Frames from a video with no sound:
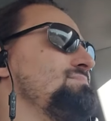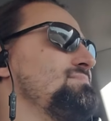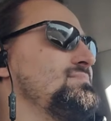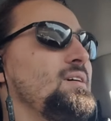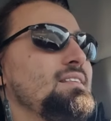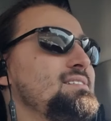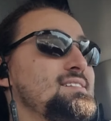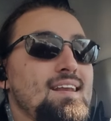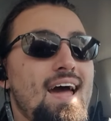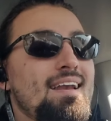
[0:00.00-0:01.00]
Well, at least
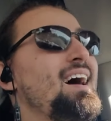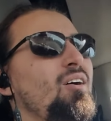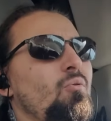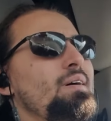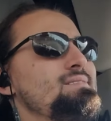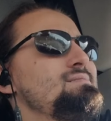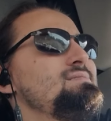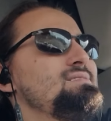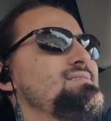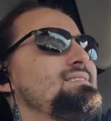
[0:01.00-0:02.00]
today. Not always,
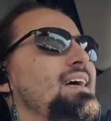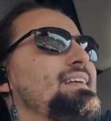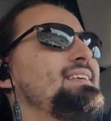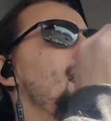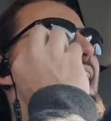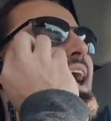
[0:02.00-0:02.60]
just like today.